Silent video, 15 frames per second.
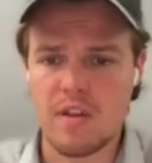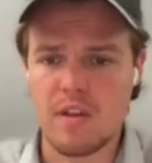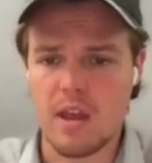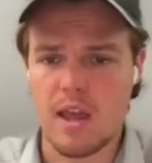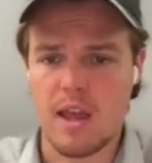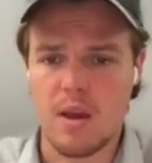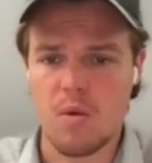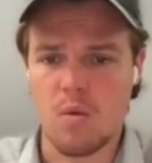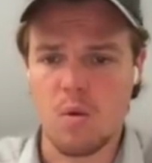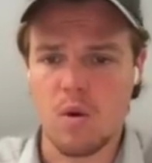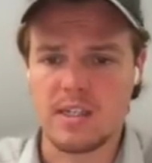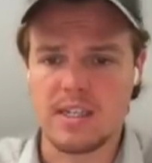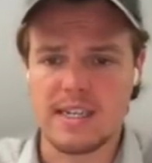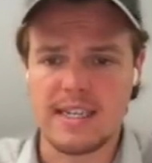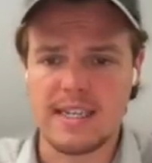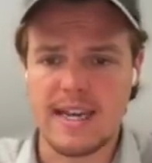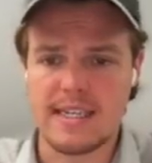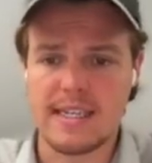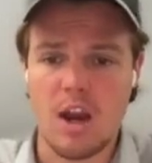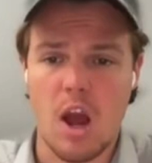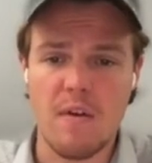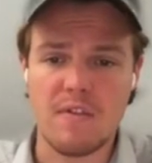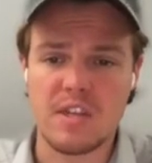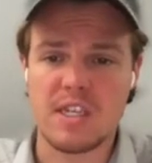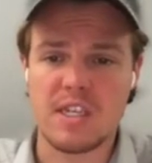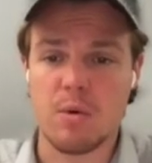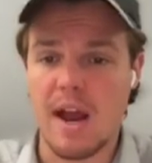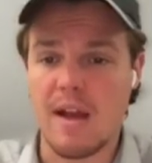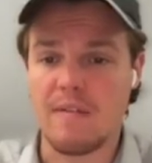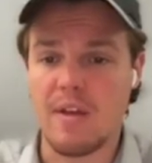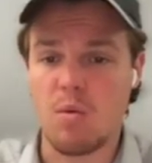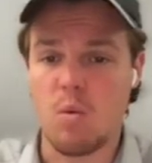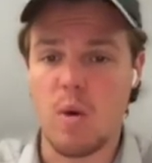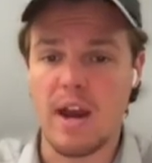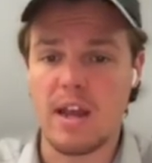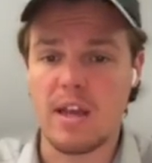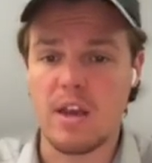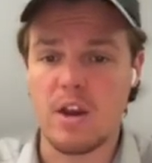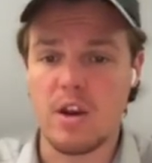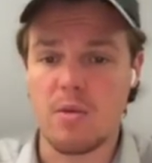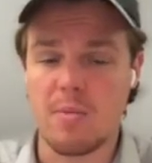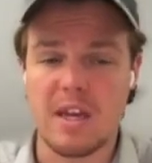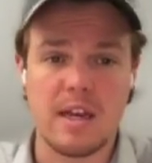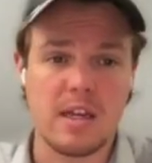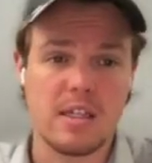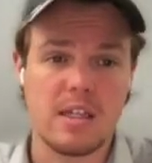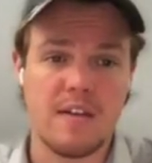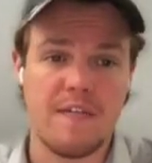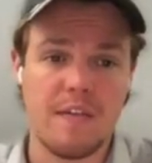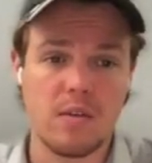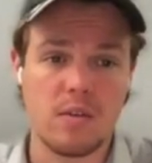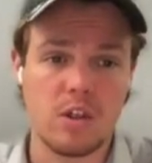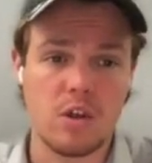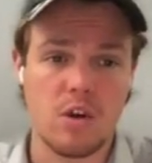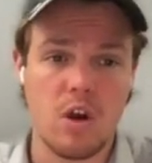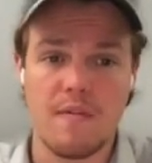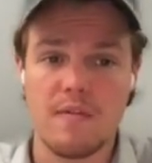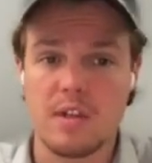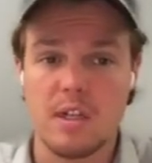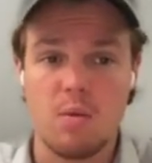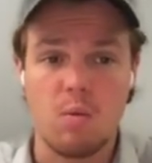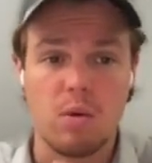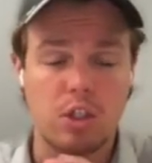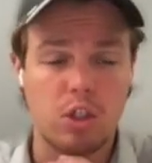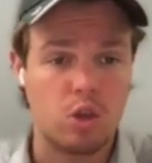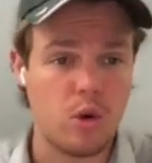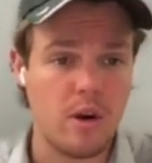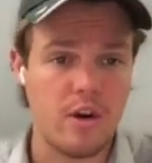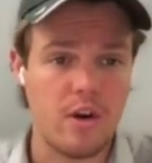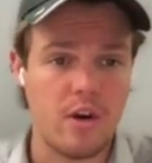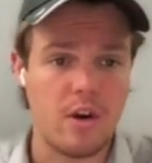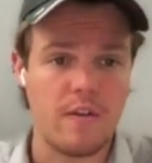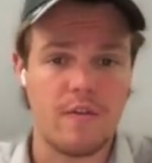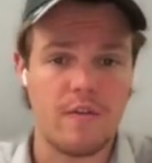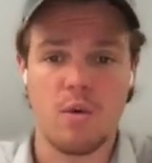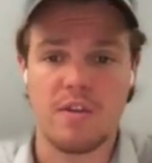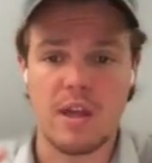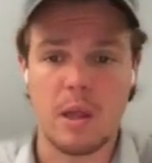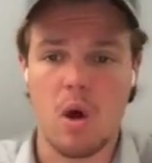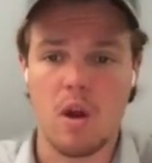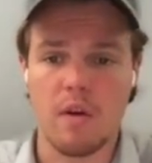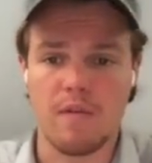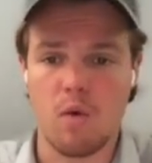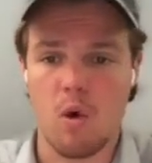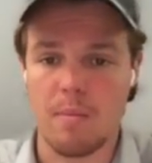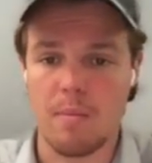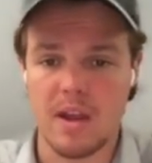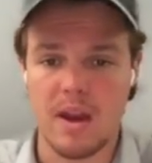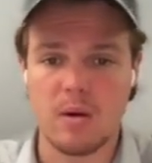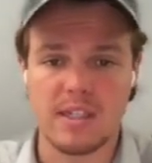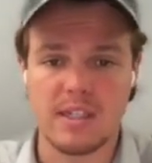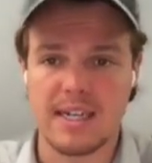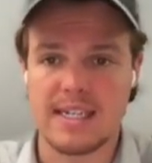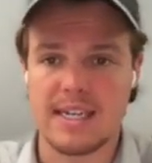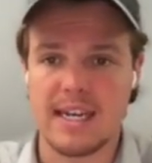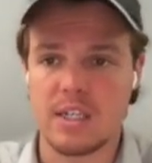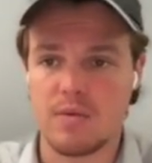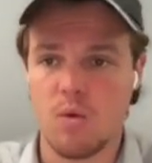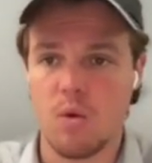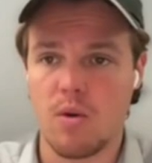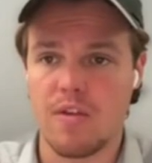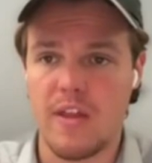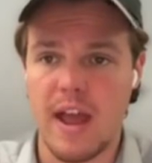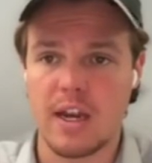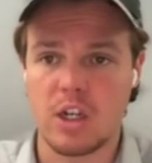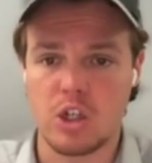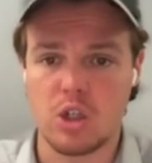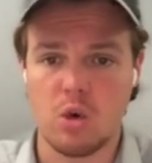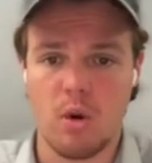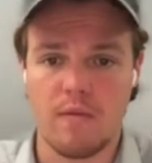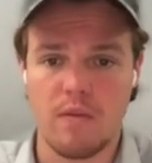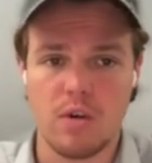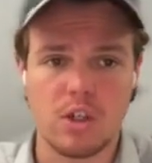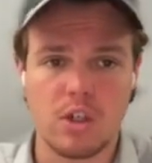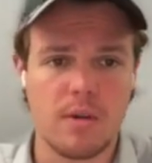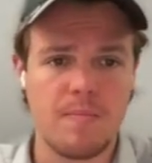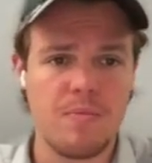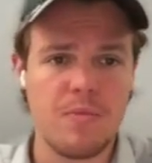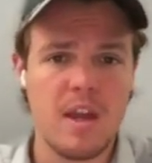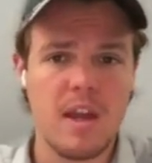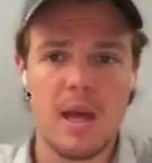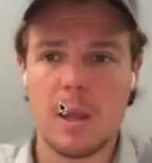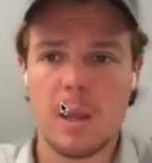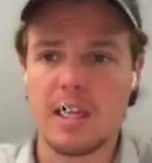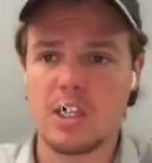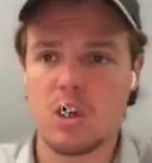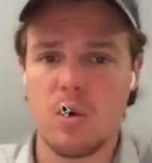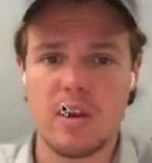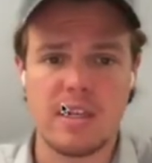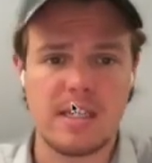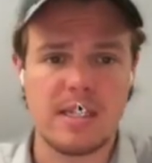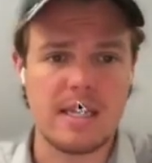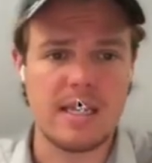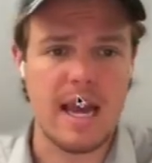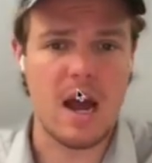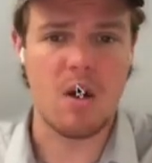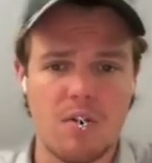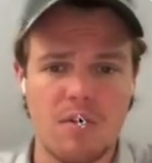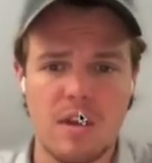It was success. And obviously we're gonna have a waiting here because the filter obviously was triggered for the long form, but it was success for that short version. Let's go ahead and see how the